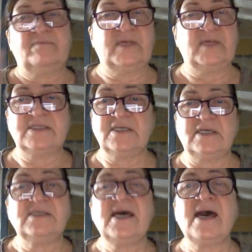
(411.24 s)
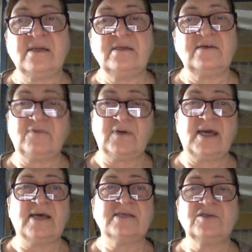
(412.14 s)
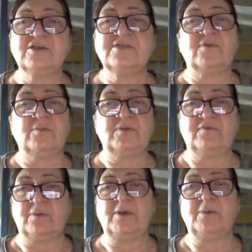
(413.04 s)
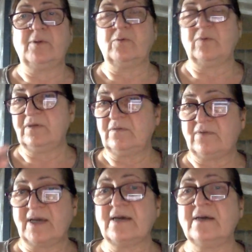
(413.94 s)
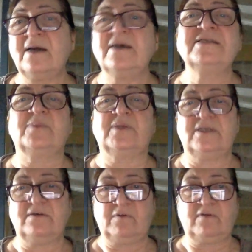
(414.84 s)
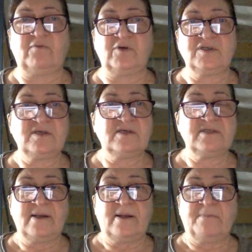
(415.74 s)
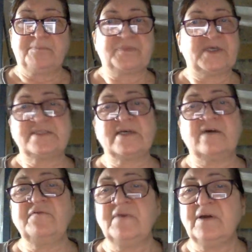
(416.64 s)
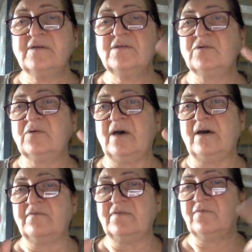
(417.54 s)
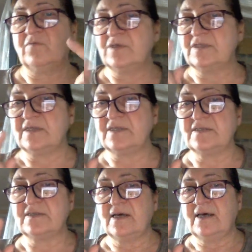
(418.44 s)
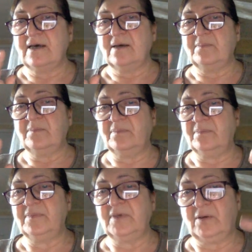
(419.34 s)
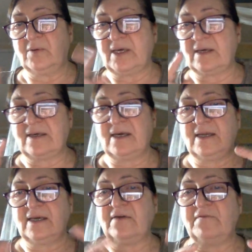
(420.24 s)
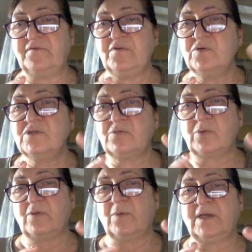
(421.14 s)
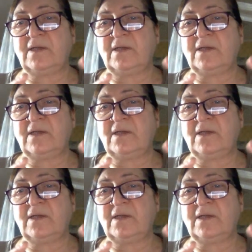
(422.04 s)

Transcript: let's say, 10 different answers from different people with recognizably different voices. It's unfair to have the voices, getting confused with one